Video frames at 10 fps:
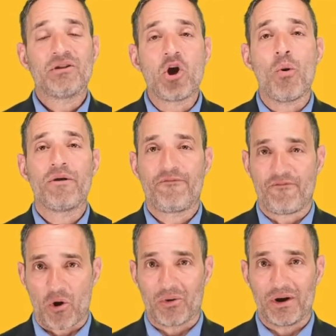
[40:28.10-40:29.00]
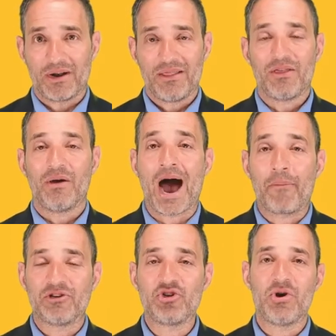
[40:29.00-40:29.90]
But going forward, the
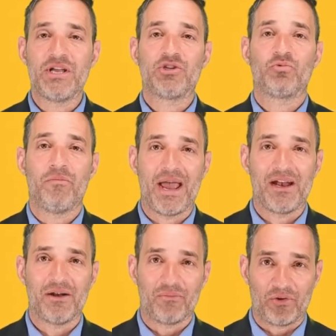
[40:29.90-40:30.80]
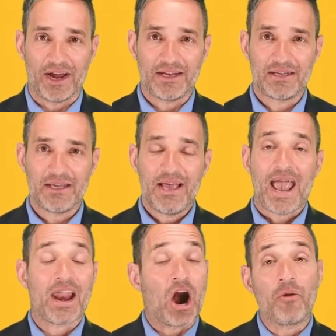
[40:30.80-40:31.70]
opportunities remain bright.
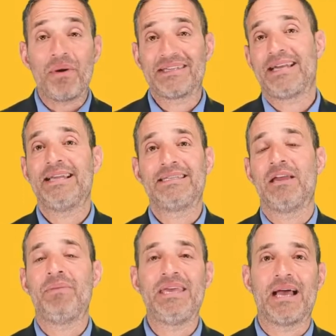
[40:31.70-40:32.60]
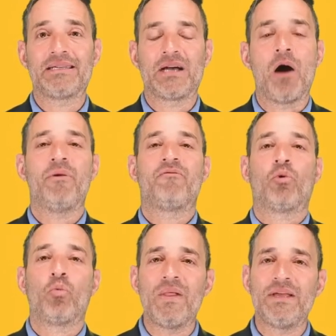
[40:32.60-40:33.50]
And our best days can be yet to come
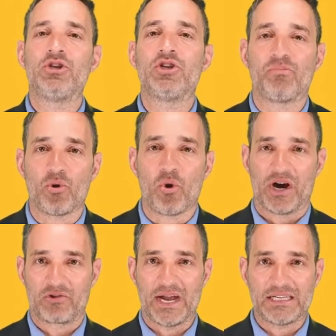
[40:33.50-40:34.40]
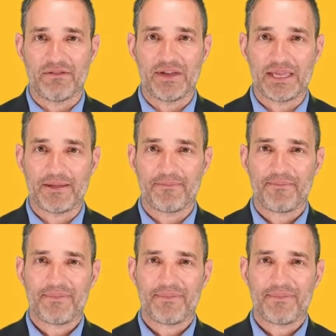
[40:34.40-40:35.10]
if we're willing to deploy our creativity.